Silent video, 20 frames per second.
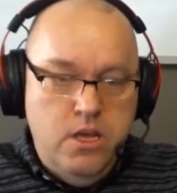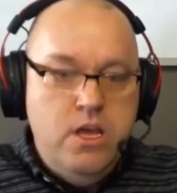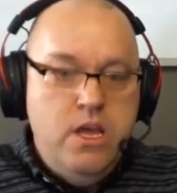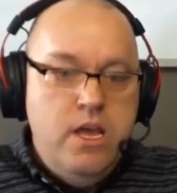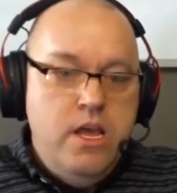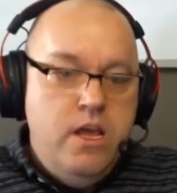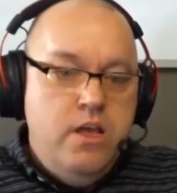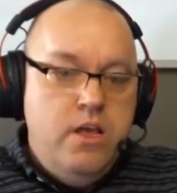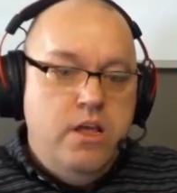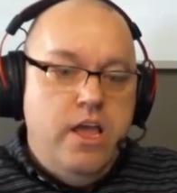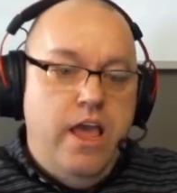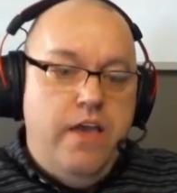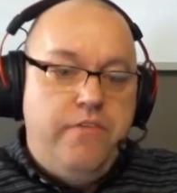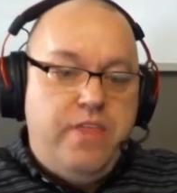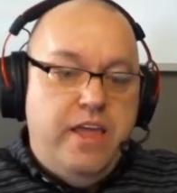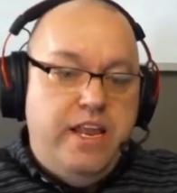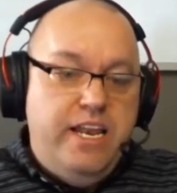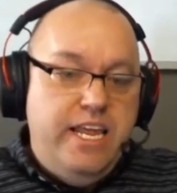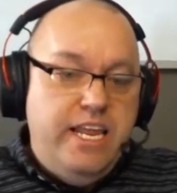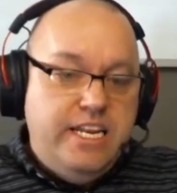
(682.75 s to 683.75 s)
Okay. If
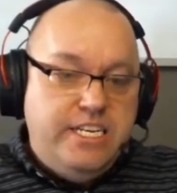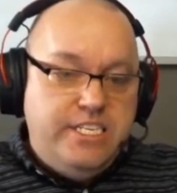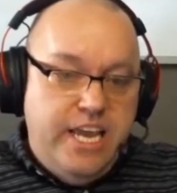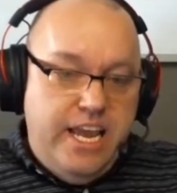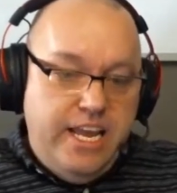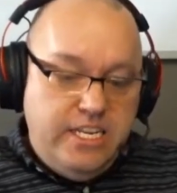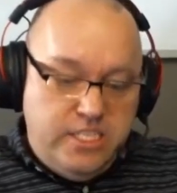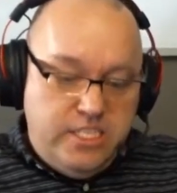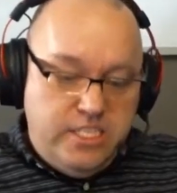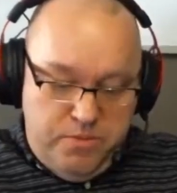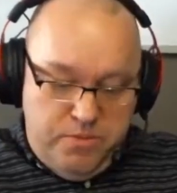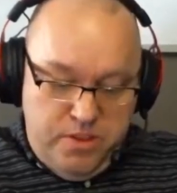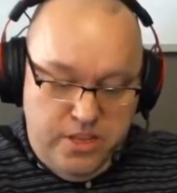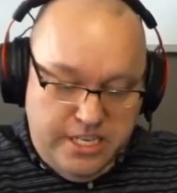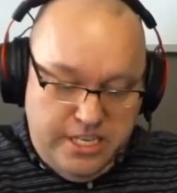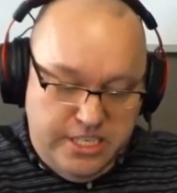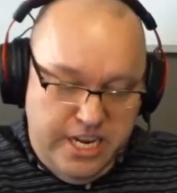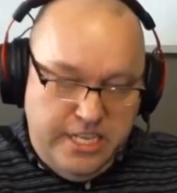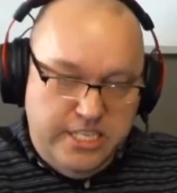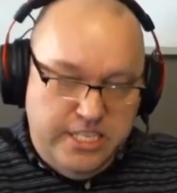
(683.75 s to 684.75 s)
they need to change something,
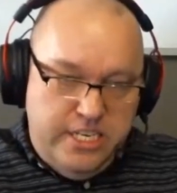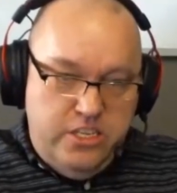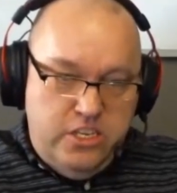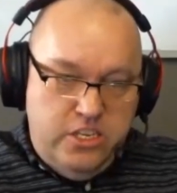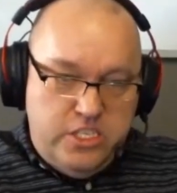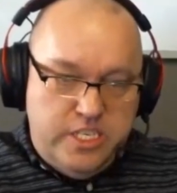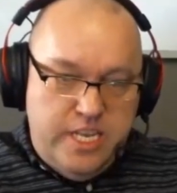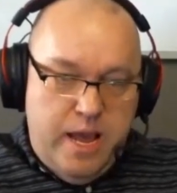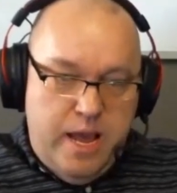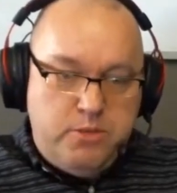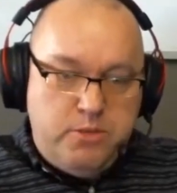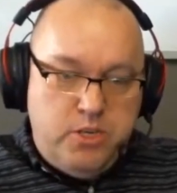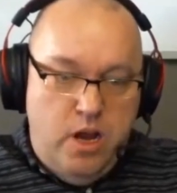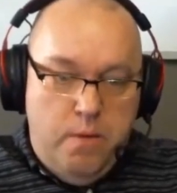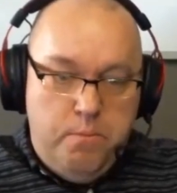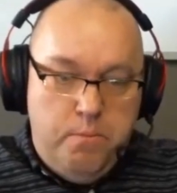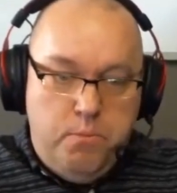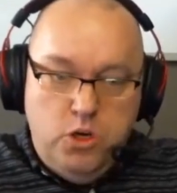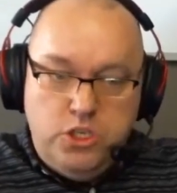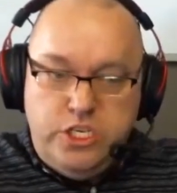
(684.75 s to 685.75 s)
they change it in their snapshot
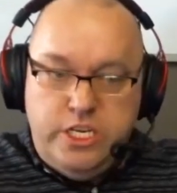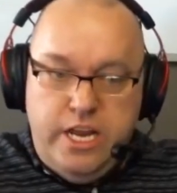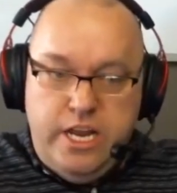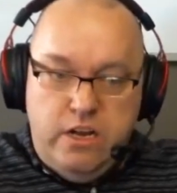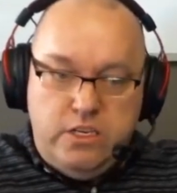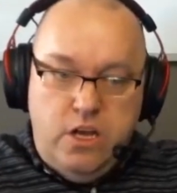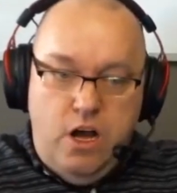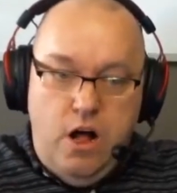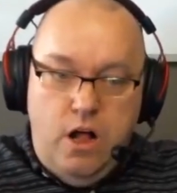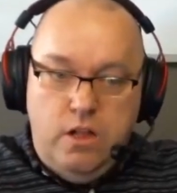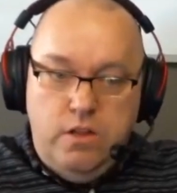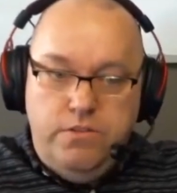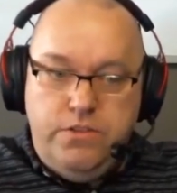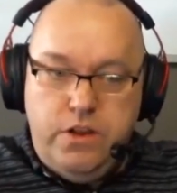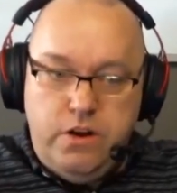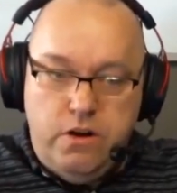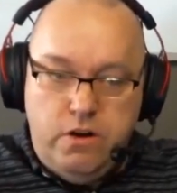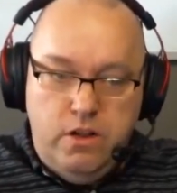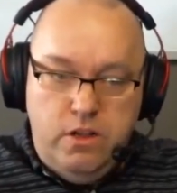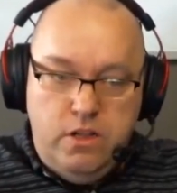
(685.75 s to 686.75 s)
and push it out to all of
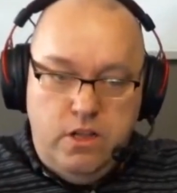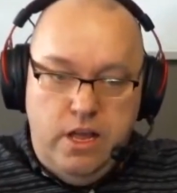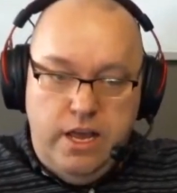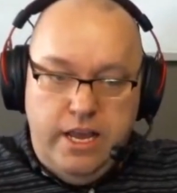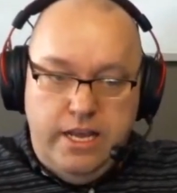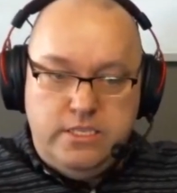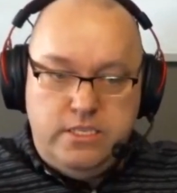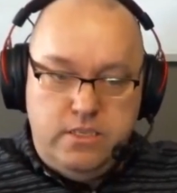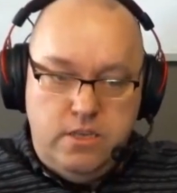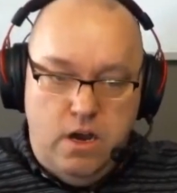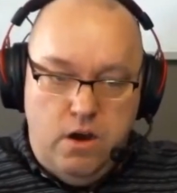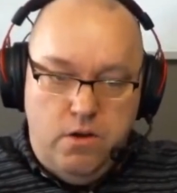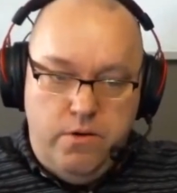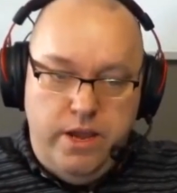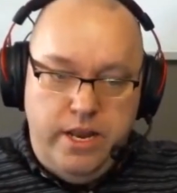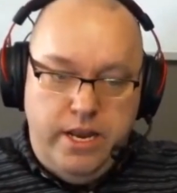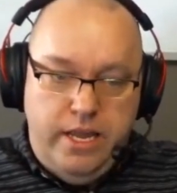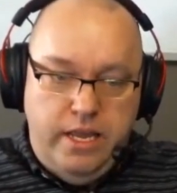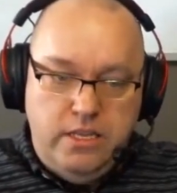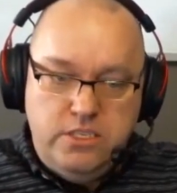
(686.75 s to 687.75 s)
their clients
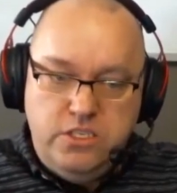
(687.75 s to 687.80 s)
already.